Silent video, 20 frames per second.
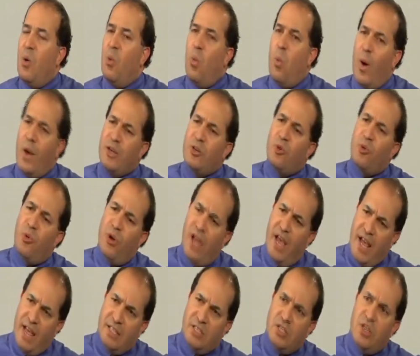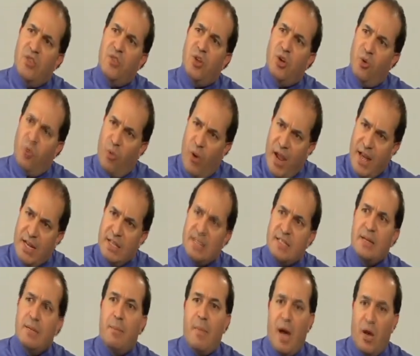what creates the
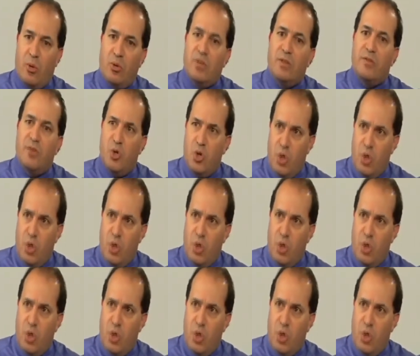greatest amount of